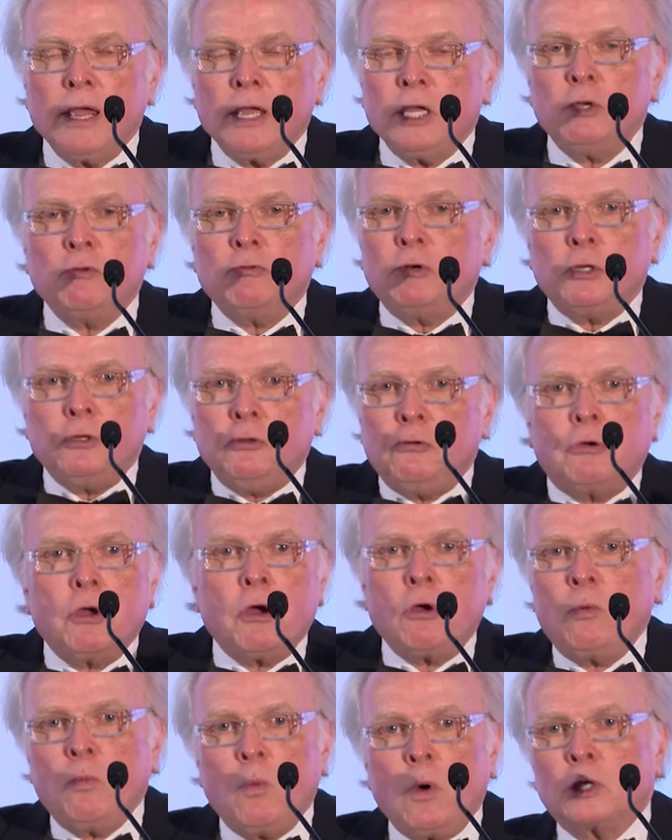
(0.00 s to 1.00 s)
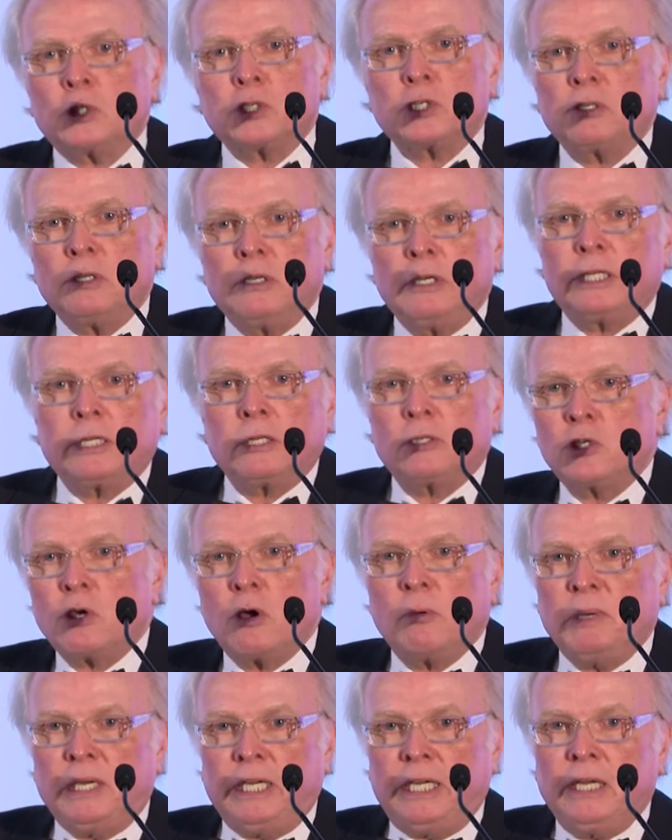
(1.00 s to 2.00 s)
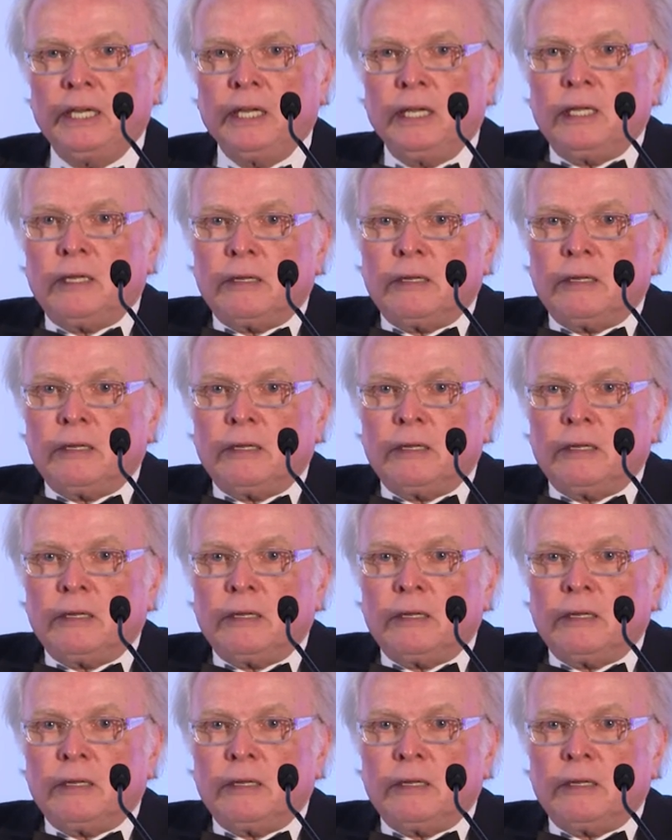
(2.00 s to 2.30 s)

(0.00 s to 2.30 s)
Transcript: You, you go and watch little Tommy